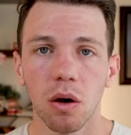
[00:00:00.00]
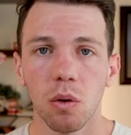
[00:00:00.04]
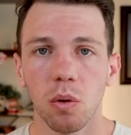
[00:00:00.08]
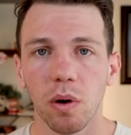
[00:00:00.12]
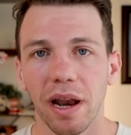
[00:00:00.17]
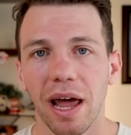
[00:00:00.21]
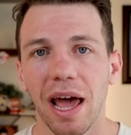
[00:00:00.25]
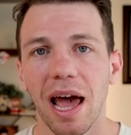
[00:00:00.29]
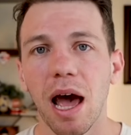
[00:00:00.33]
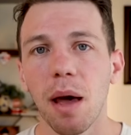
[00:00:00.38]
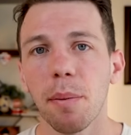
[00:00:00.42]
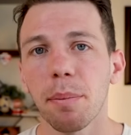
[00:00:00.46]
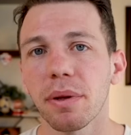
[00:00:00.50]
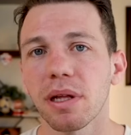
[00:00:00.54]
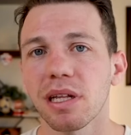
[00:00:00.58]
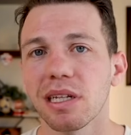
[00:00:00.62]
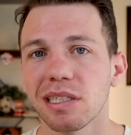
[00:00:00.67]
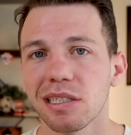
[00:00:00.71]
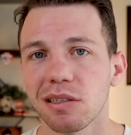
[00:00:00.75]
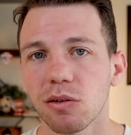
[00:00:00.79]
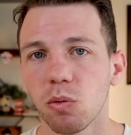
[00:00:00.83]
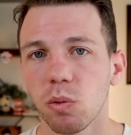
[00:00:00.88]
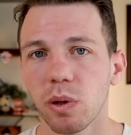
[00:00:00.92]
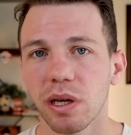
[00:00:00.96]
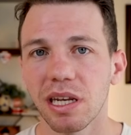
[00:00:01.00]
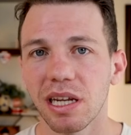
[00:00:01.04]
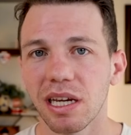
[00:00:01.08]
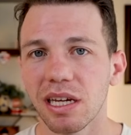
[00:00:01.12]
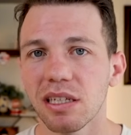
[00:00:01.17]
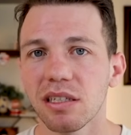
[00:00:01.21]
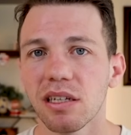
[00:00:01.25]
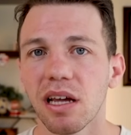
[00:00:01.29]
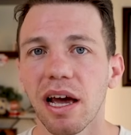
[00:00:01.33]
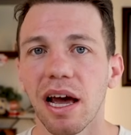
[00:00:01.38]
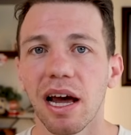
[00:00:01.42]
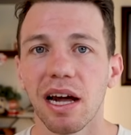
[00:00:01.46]
what happens, we
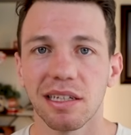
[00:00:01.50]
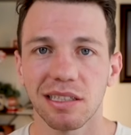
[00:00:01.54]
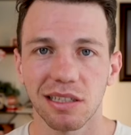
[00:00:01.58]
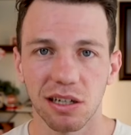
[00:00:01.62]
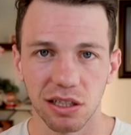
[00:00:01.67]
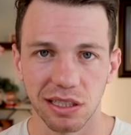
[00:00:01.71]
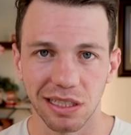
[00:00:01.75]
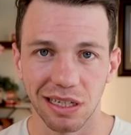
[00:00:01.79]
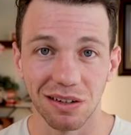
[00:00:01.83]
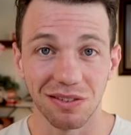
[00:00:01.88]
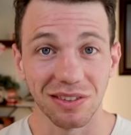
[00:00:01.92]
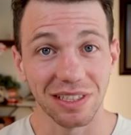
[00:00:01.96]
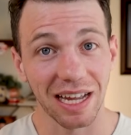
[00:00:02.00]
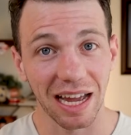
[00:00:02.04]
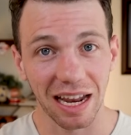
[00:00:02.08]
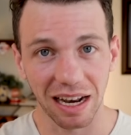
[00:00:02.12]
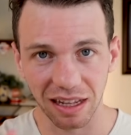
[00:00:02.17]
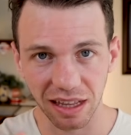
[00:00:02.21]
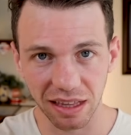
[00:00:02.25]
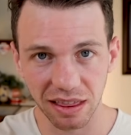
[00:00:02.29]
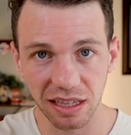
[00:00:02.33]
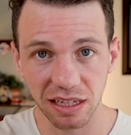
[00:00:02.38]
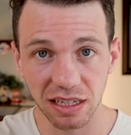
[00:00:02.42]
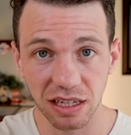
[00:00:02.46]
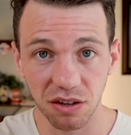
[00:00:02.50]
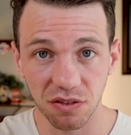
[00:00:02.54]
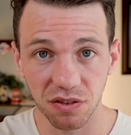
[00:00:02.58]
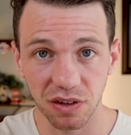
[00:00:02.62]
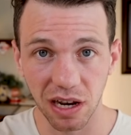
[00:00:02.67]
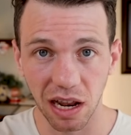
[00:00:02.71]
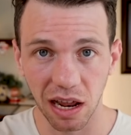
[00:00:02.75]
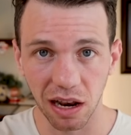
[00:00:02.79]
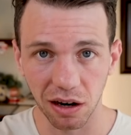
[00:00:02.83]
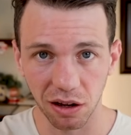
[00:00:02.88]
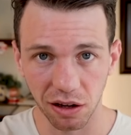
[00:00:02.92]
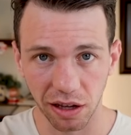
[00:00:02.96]
need to ask ourselves, kind of like the
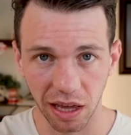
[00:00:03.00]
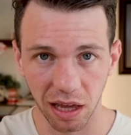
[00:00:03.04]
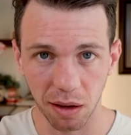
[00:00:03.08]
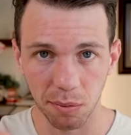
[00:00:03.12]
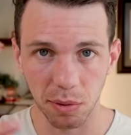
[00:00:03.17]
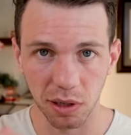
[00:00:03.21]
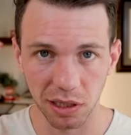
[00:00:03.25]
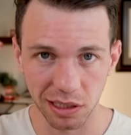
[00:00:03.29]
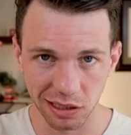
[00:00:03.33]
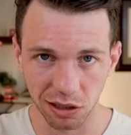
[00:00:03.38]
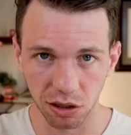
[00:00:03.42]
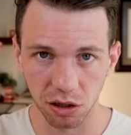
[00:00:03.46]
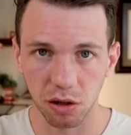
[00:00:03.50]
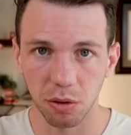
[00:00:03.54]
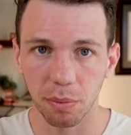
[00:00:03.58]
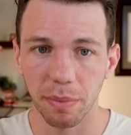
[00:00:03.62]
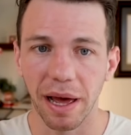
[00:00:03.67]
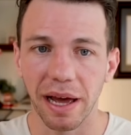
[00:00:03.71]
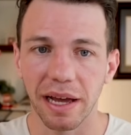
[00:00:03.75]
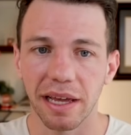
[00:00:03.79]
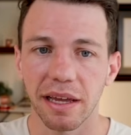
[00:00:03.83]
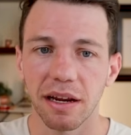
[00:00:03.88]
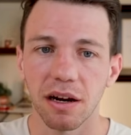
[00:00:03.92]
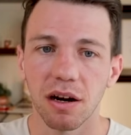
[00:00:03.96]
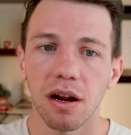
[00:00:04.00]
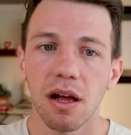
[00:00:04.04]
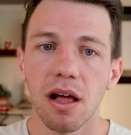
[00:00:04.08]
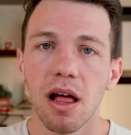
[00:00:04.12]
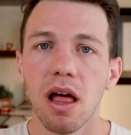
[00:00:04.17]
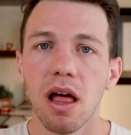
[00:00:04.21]
dividend. Okay, I'm going to circle back here.